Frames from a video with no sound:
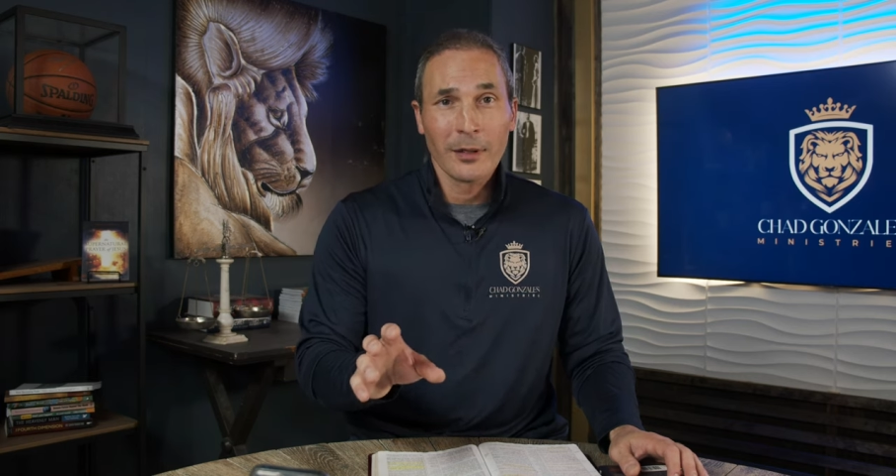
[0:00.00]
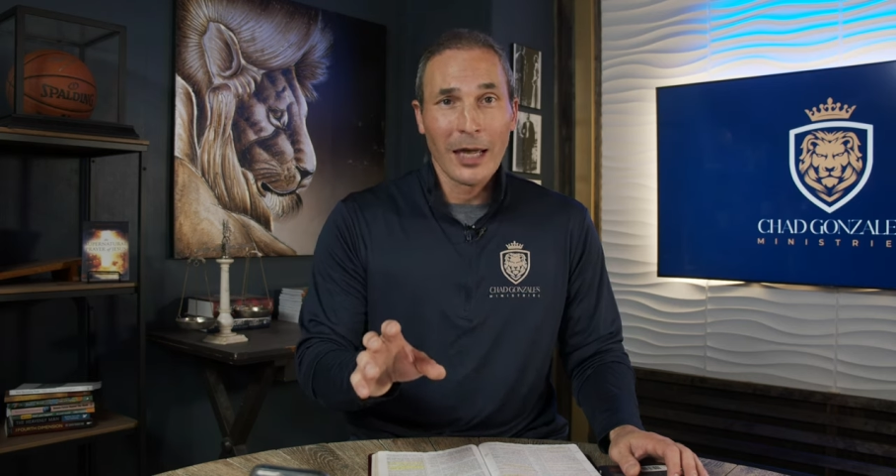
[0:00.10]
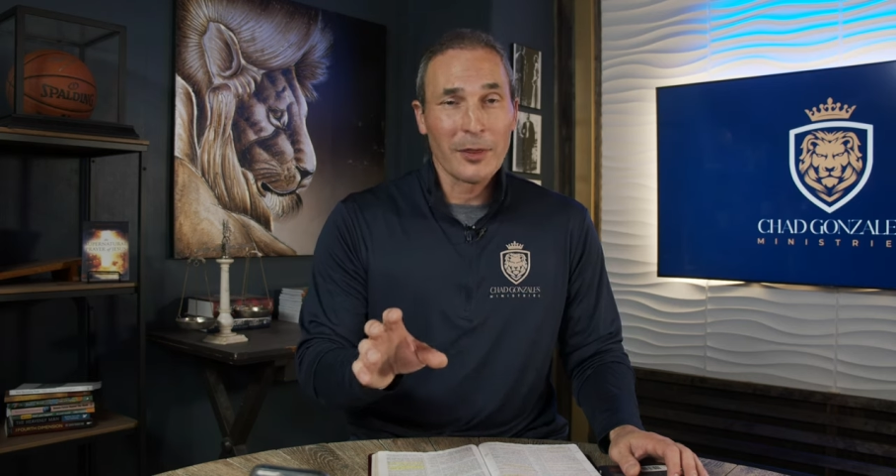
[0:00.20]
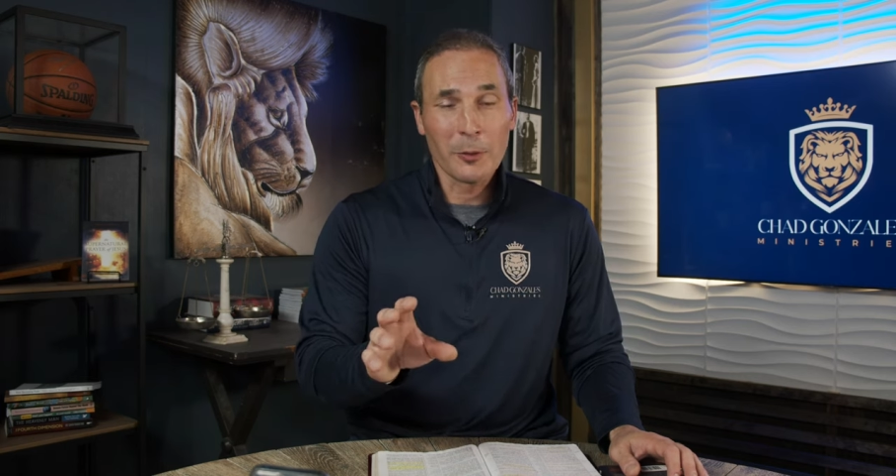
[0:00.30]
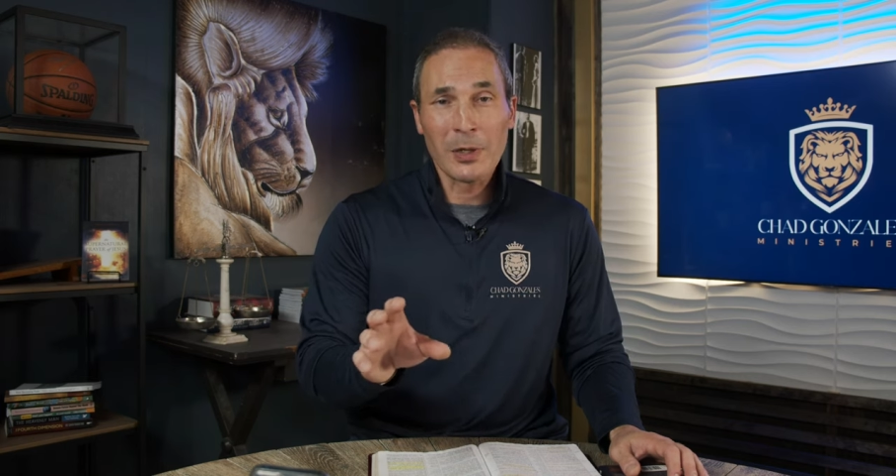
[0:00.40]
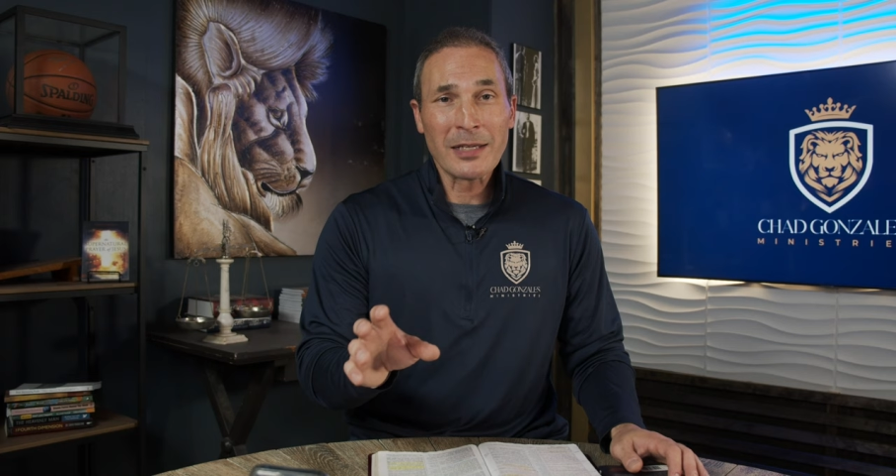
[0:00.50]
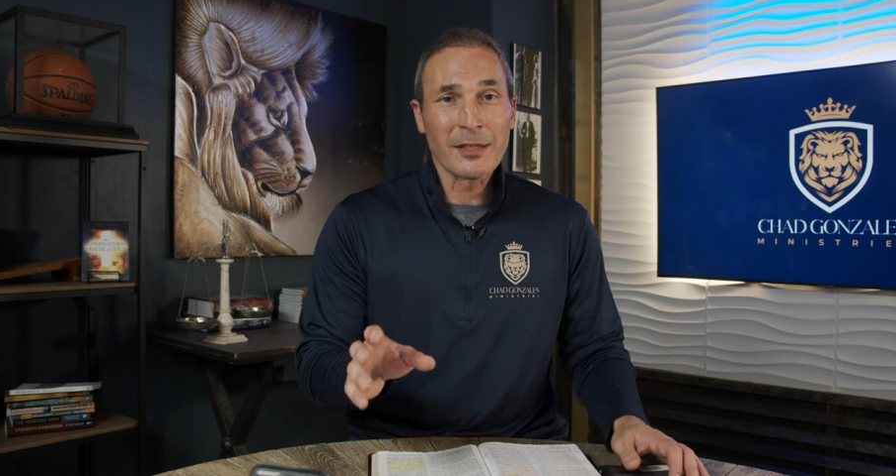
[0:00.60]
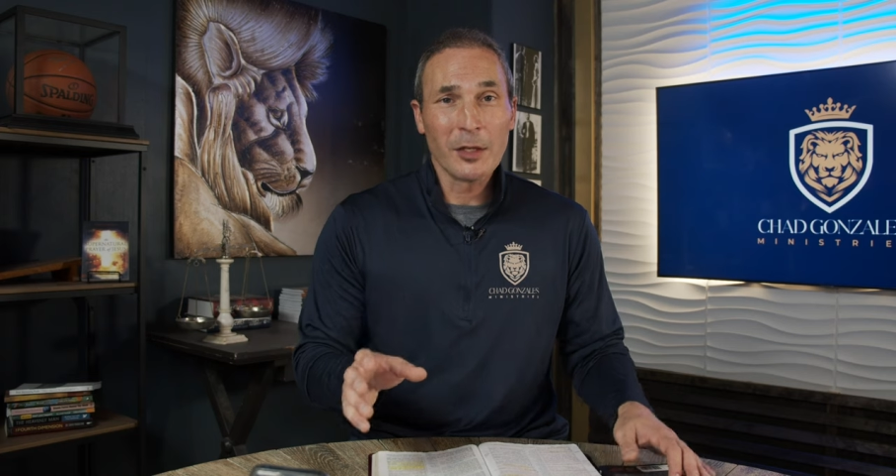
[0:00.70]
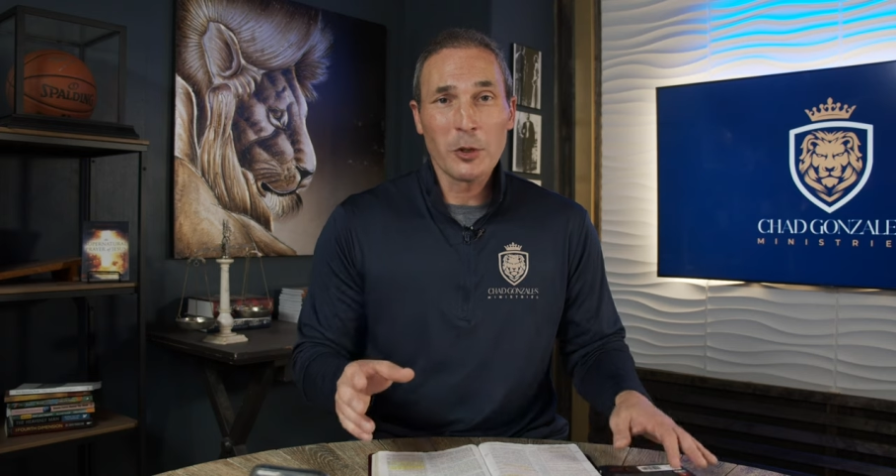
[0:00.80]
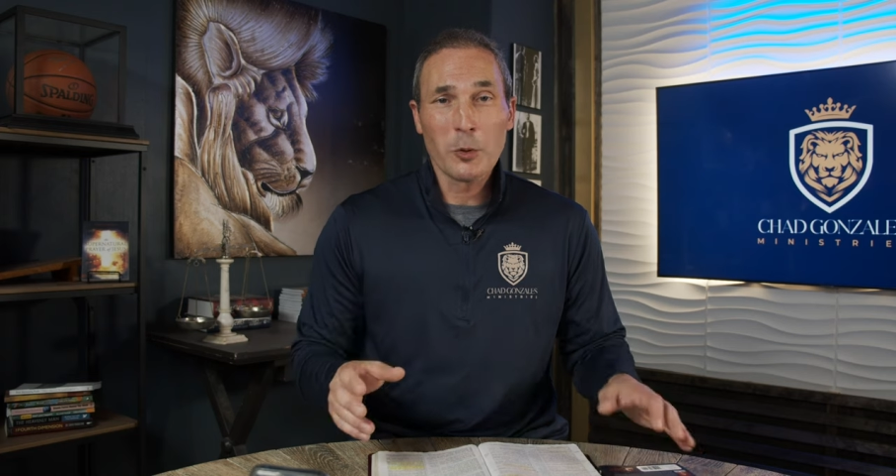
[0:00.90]
And the
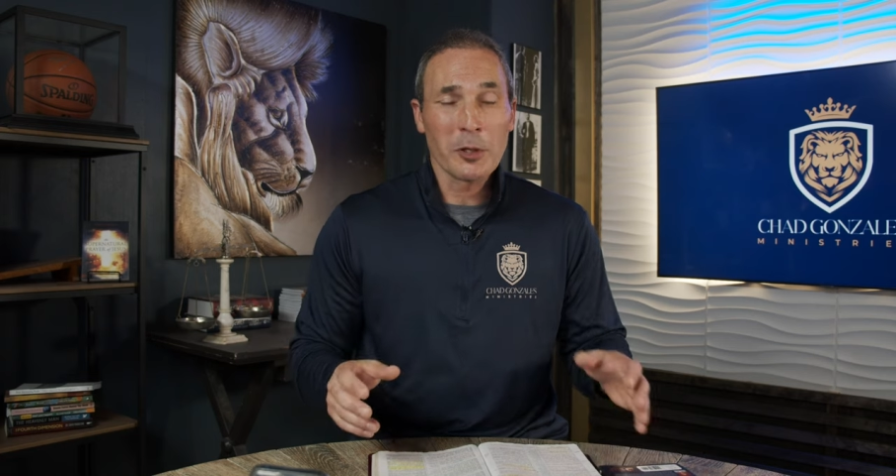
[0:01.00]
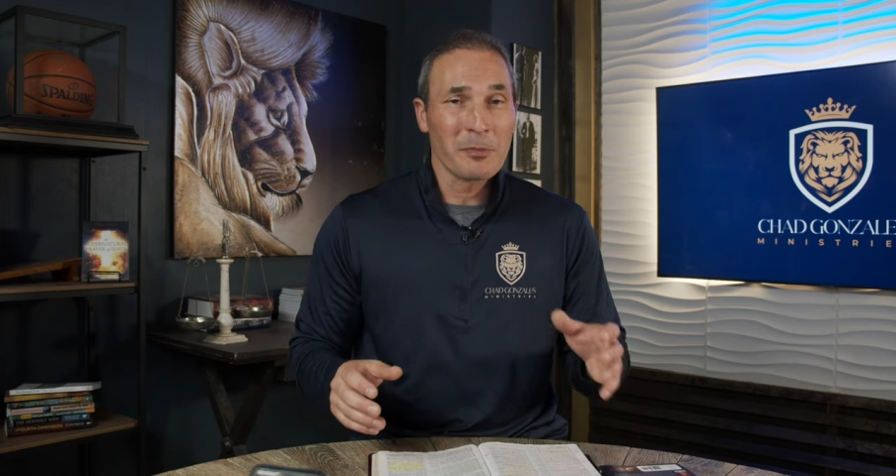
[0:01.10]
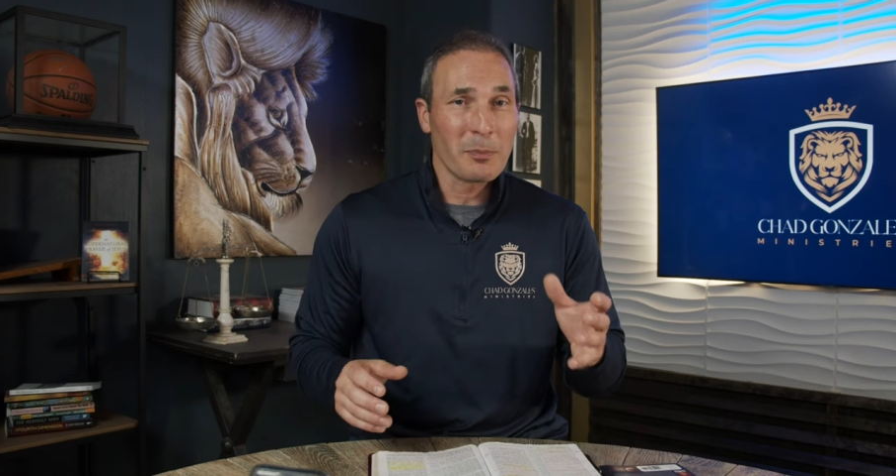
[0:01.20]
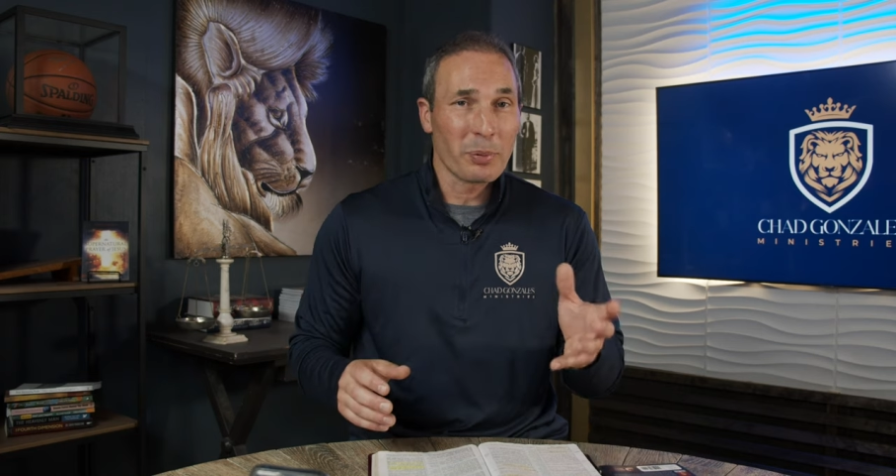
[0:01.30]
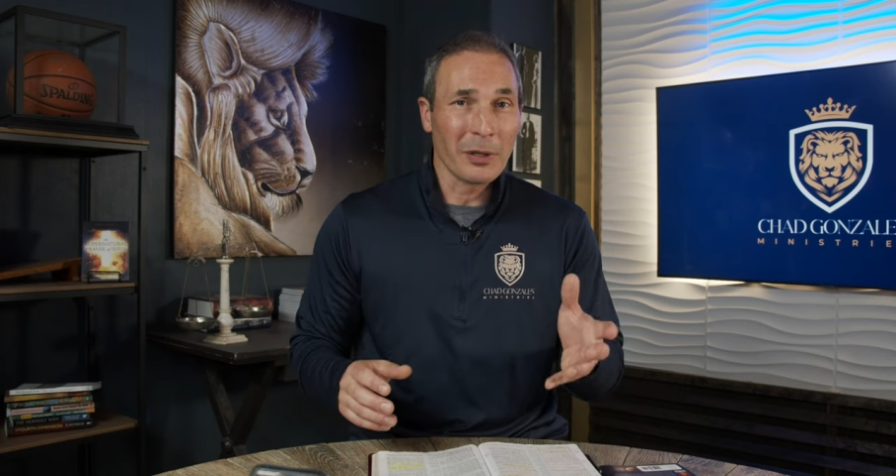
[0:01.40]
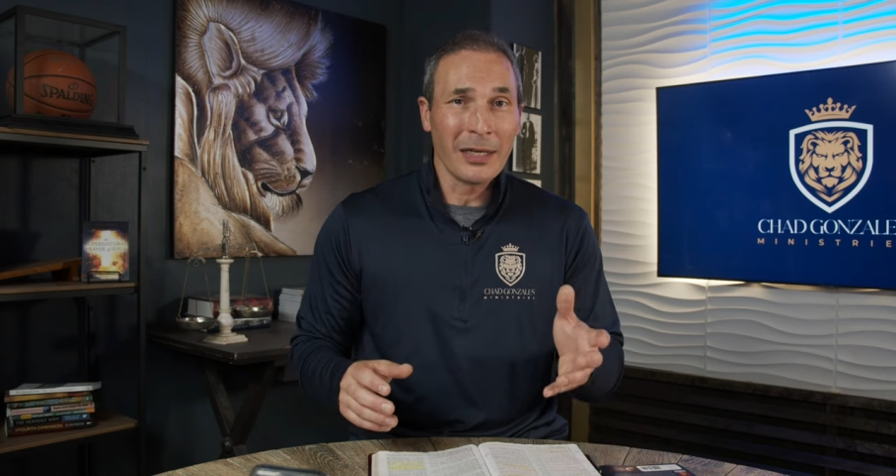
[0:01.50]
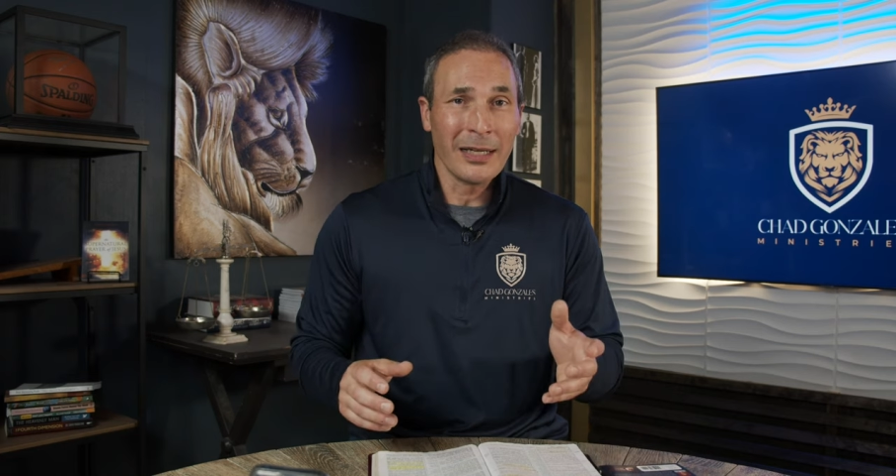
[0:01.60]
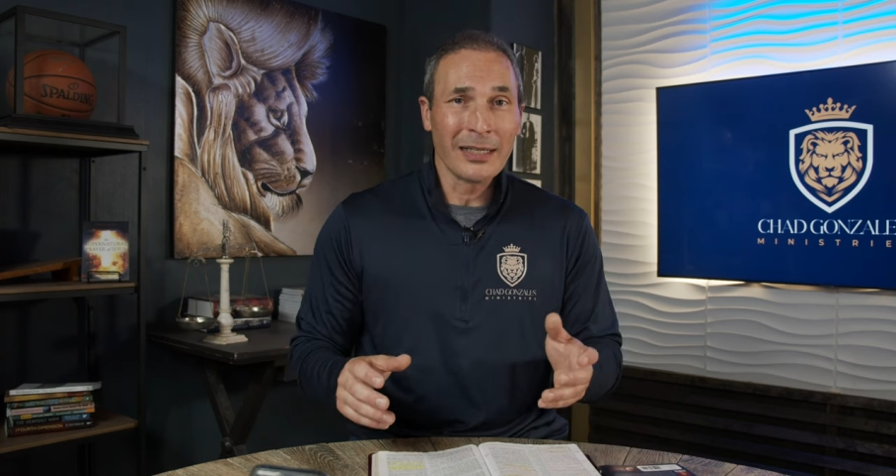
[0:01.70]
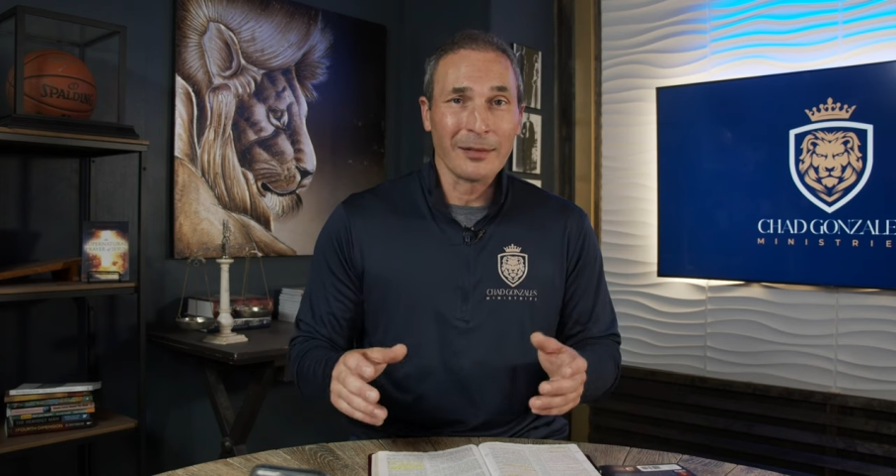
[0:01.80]
reason that you're going to be praying